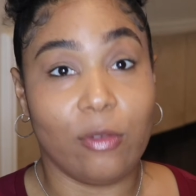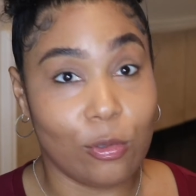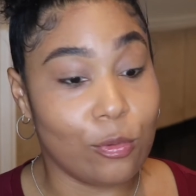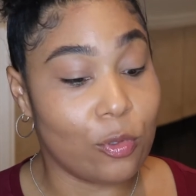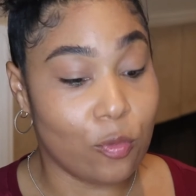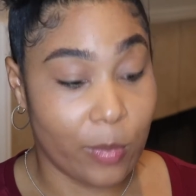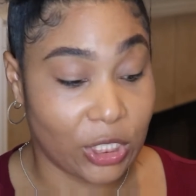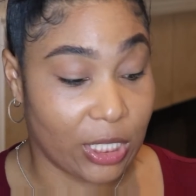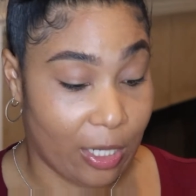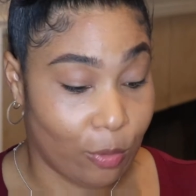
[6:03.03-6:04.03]
use too
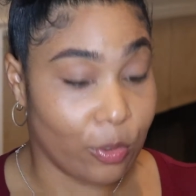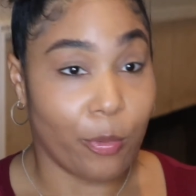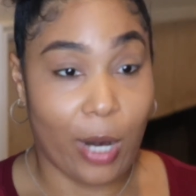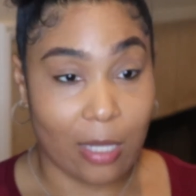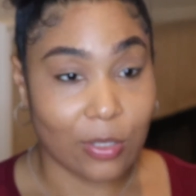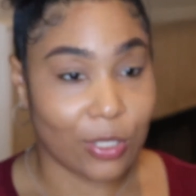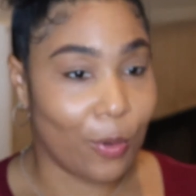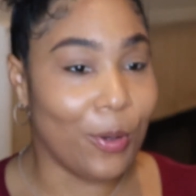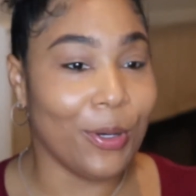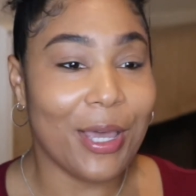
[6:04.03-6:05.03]
much of that on your brows.
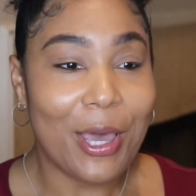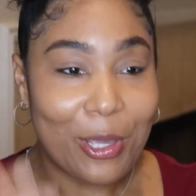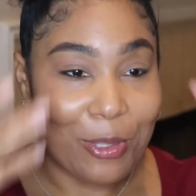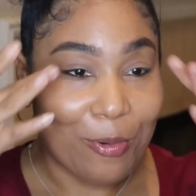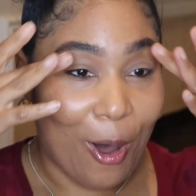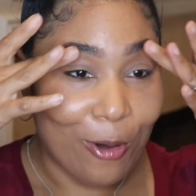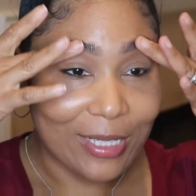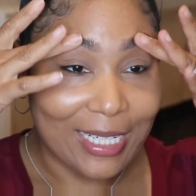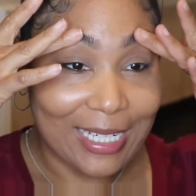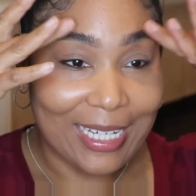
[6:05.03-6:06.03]
So you
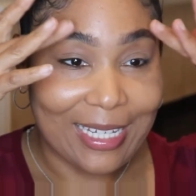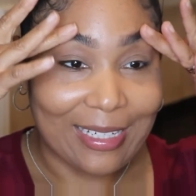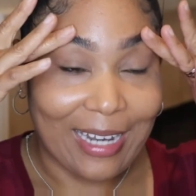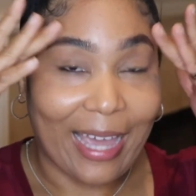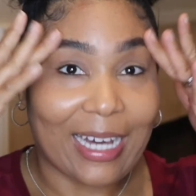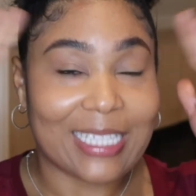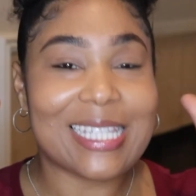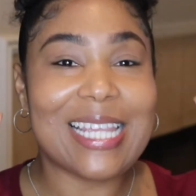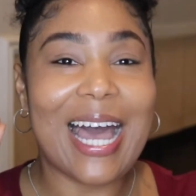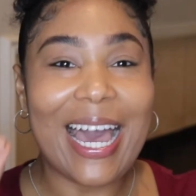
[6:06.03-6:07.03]
only need like a
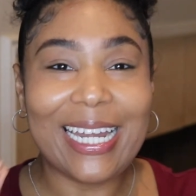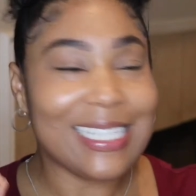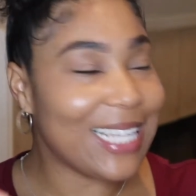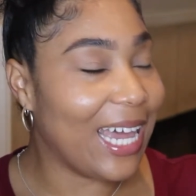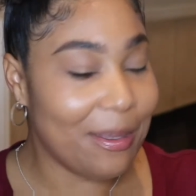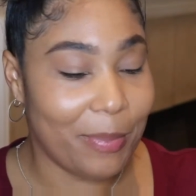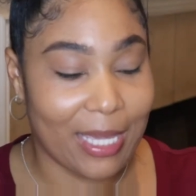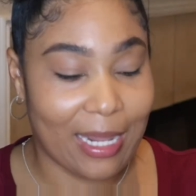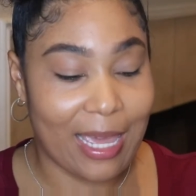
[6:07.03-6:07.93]
tiny bit.